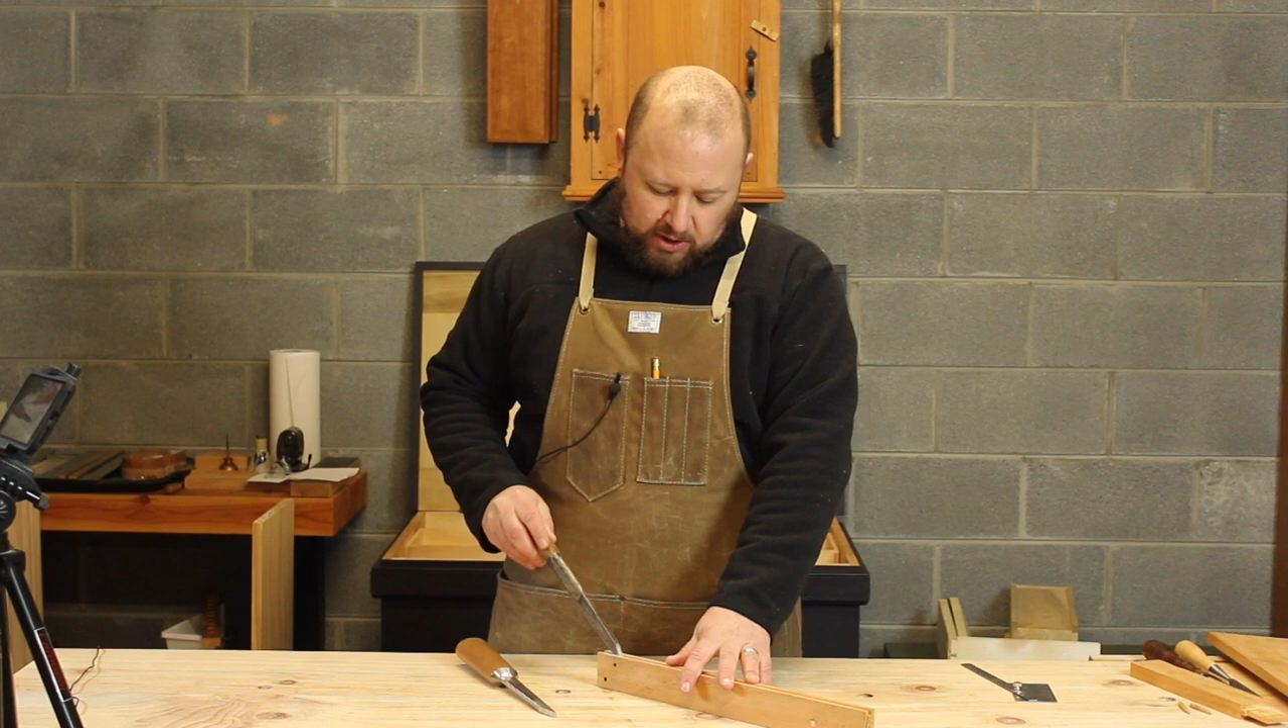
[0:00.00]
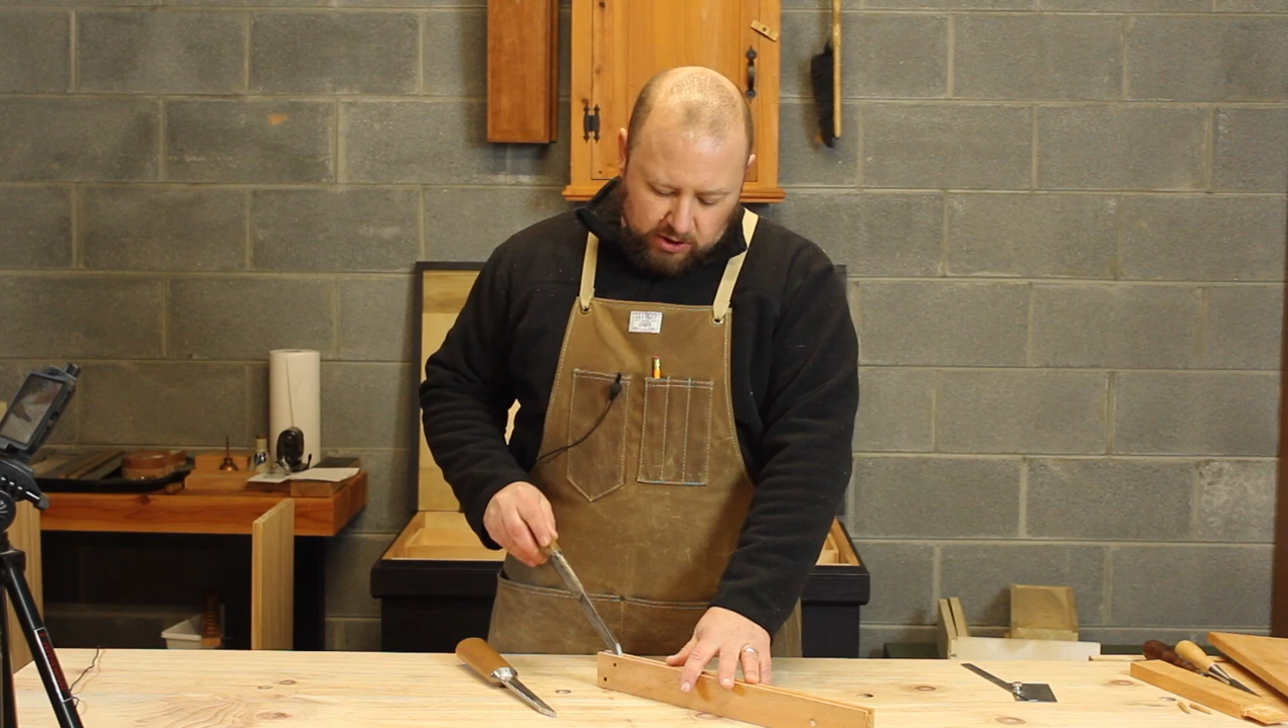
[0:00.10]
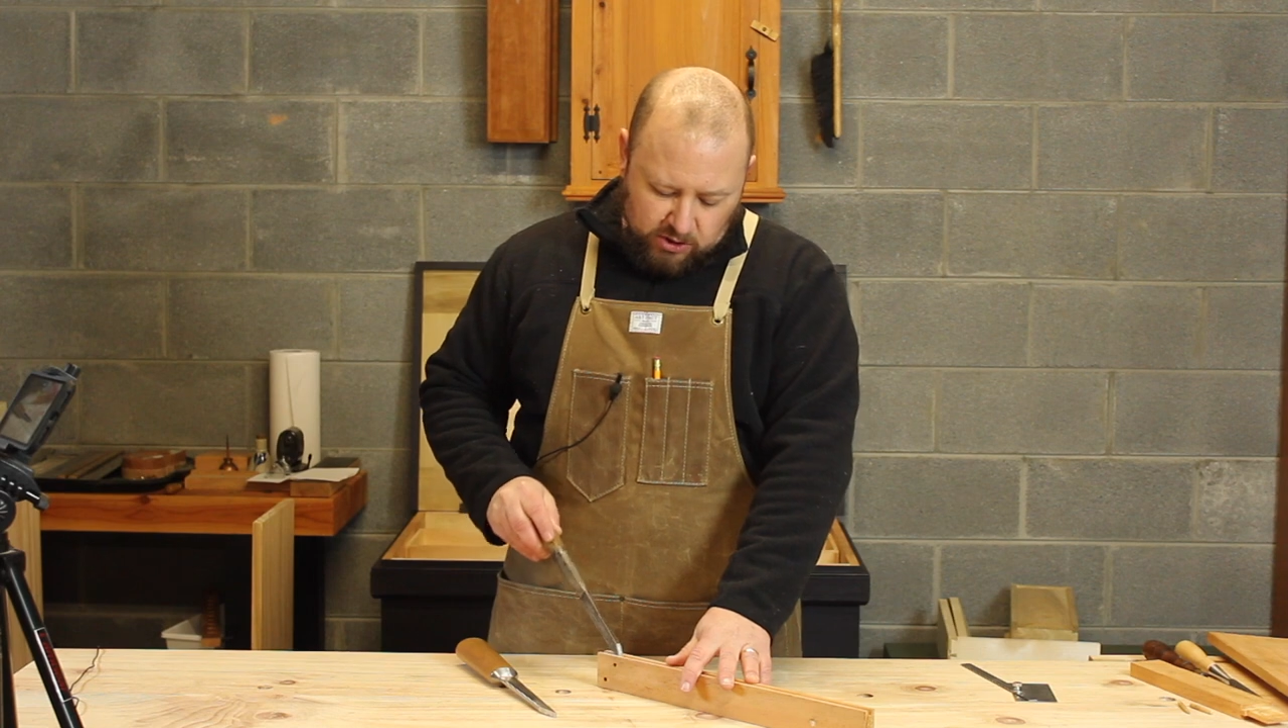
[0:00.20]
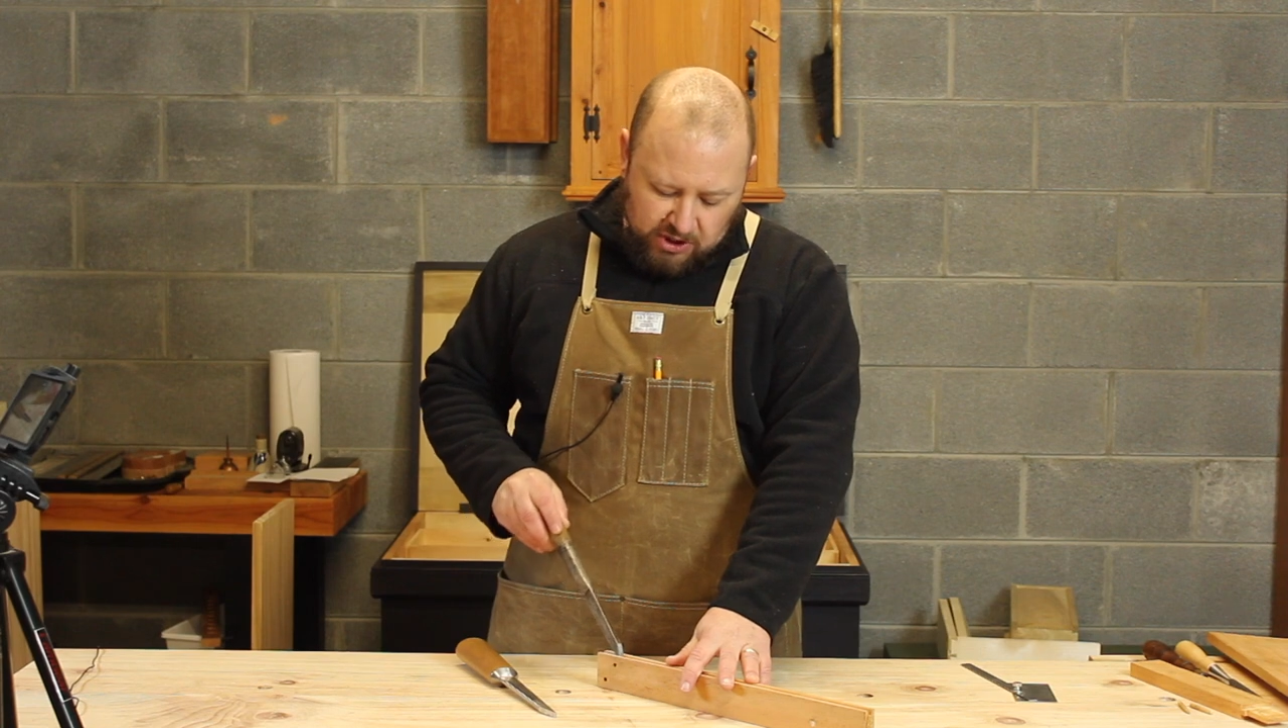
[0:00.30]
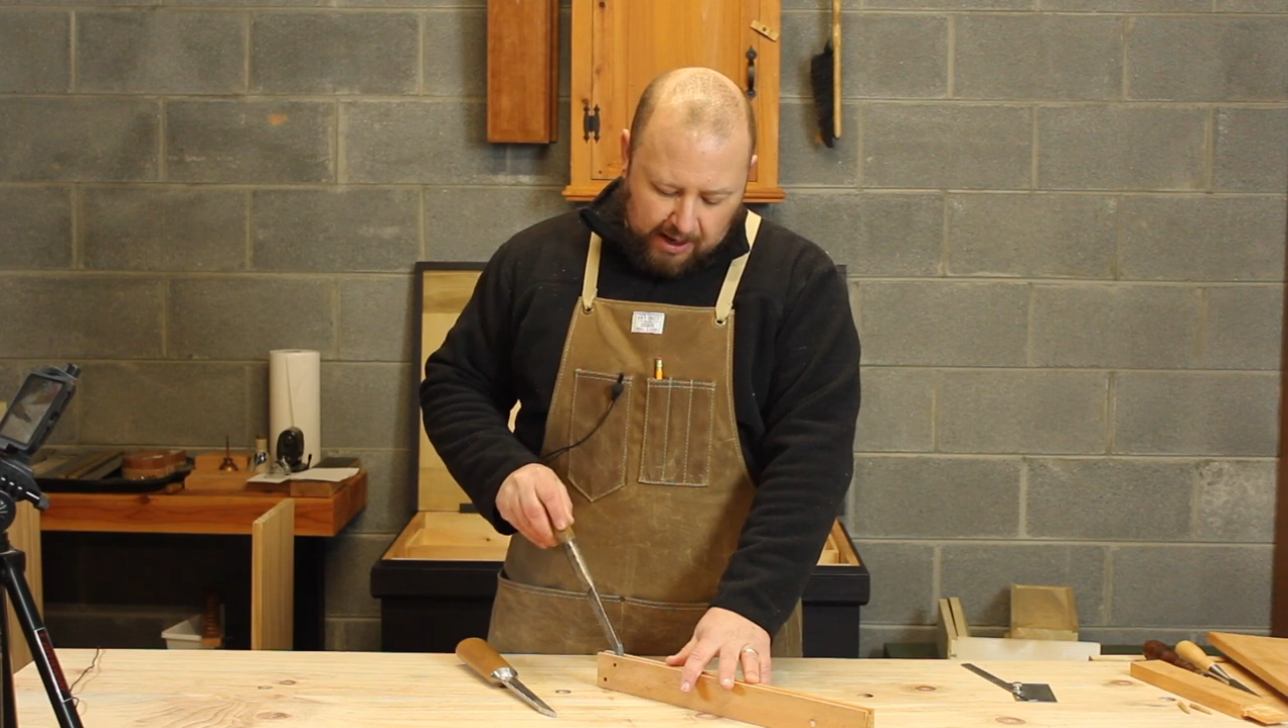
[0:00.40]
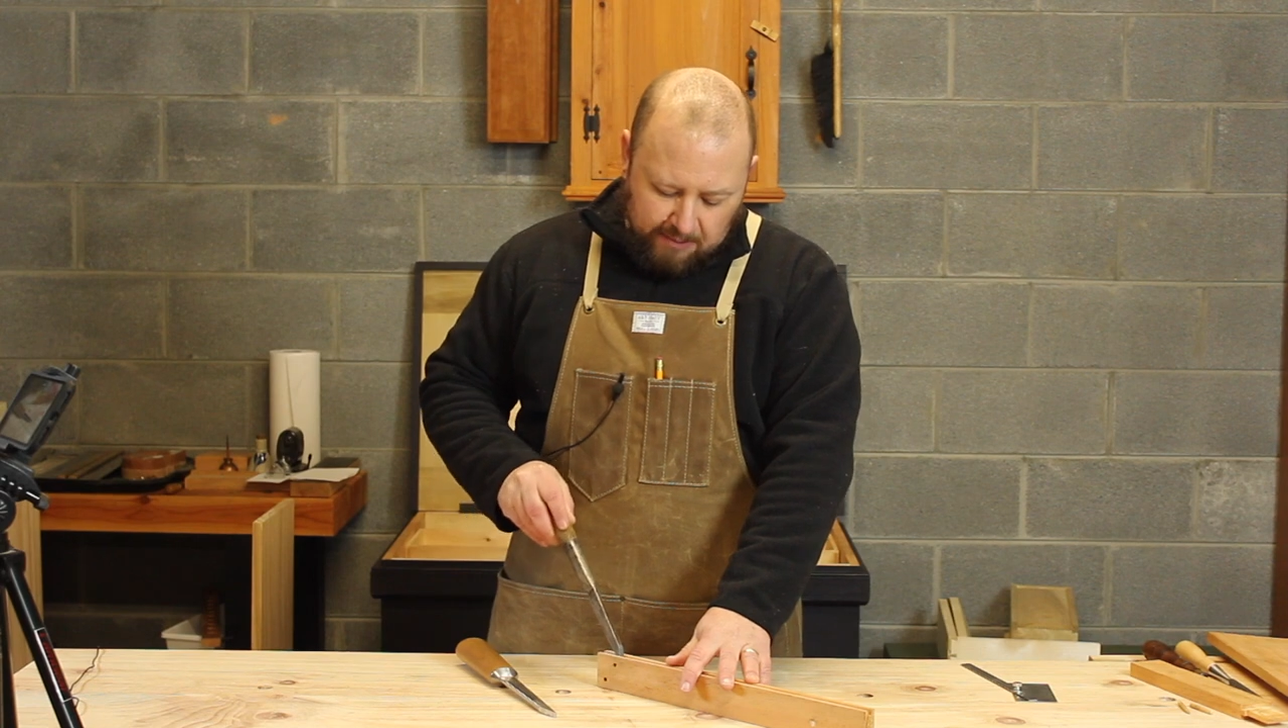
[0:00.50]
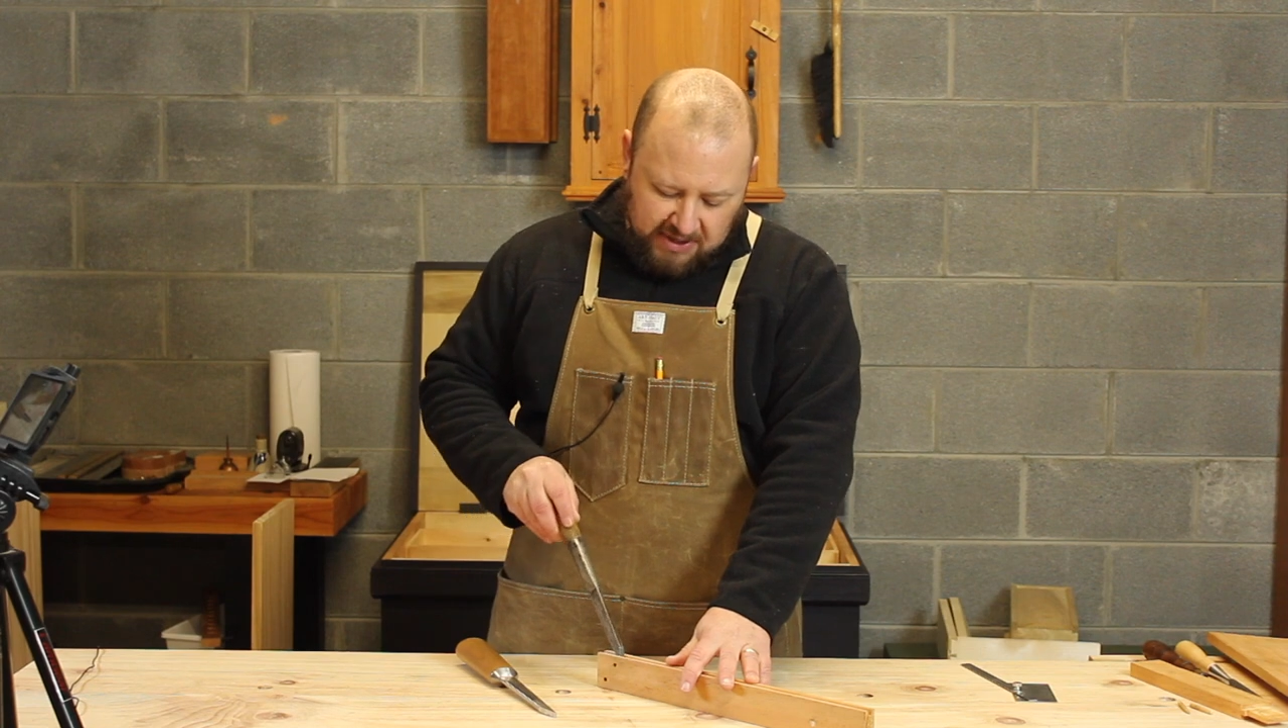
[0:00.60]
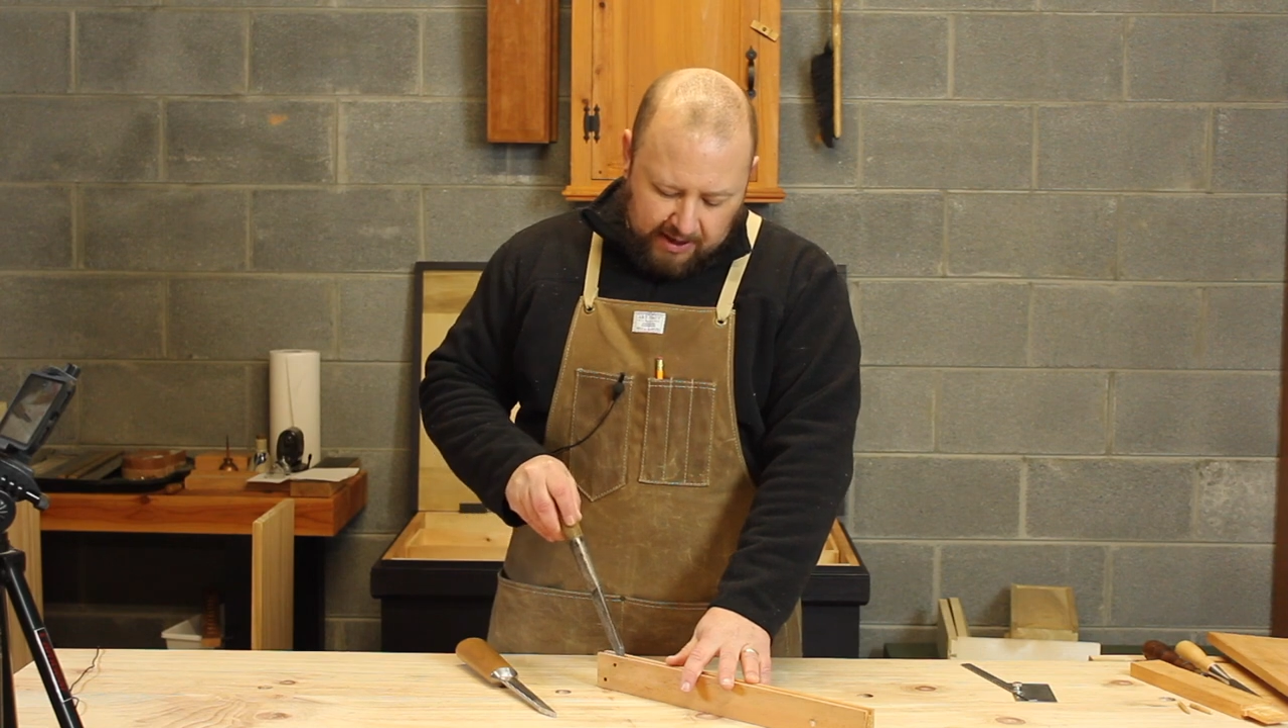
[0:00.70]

you chop